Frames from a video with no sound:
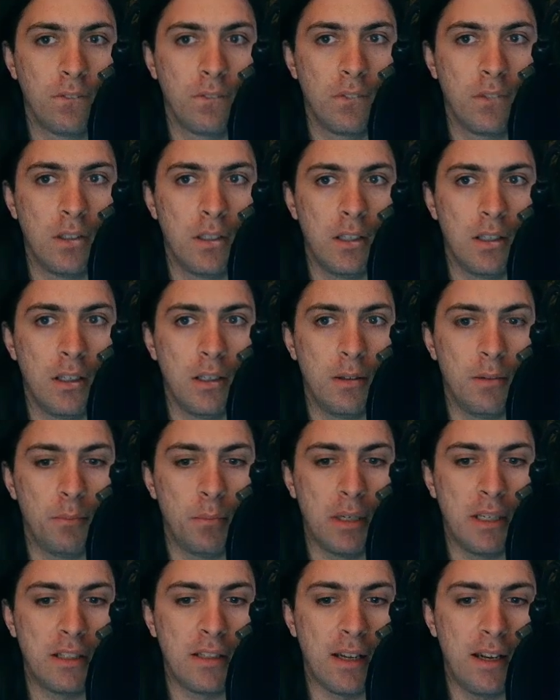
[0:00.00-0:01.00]

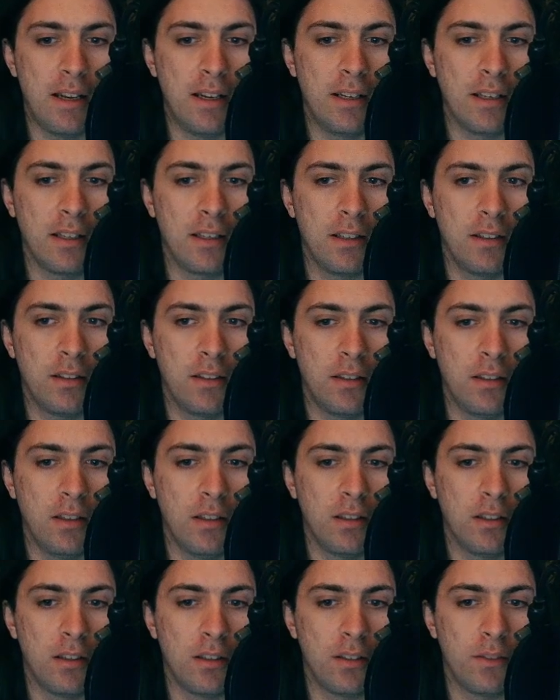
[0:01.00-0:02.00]
by dialing in
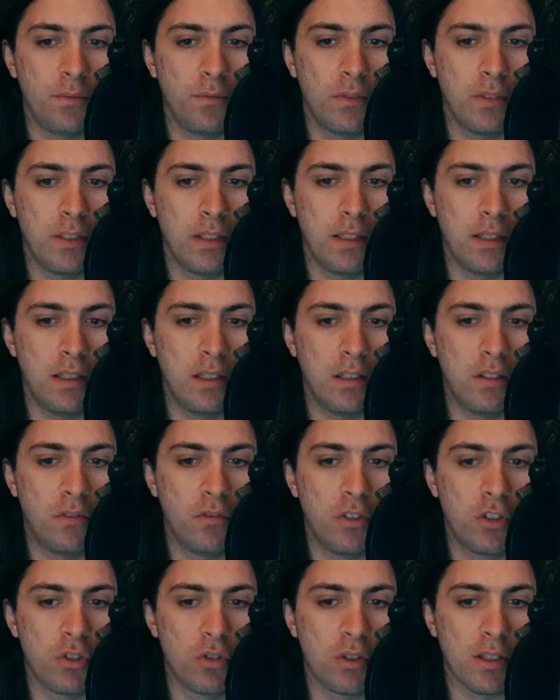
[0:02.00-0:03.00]
an
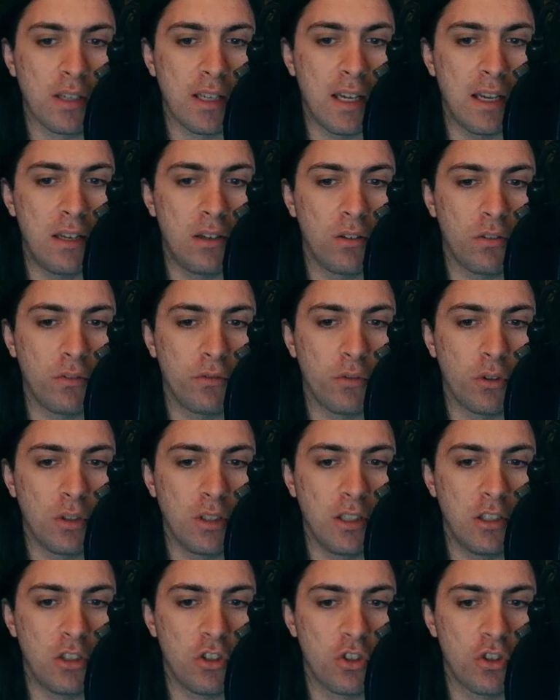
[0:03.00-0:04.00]
individual gain for
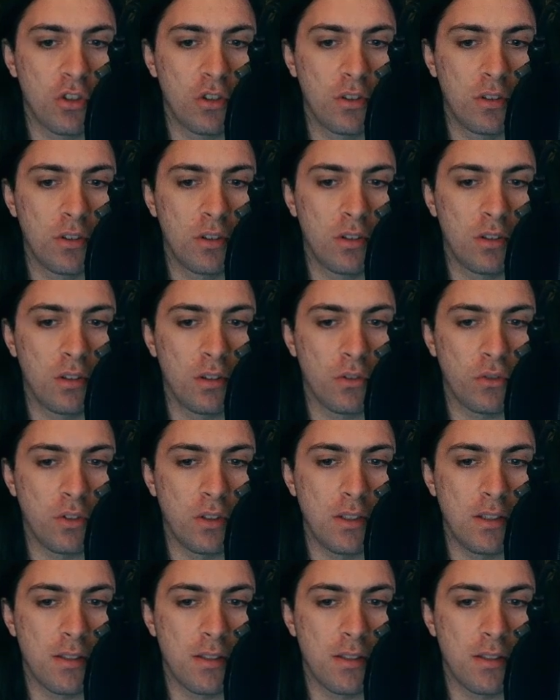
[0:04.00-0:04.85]
each of these.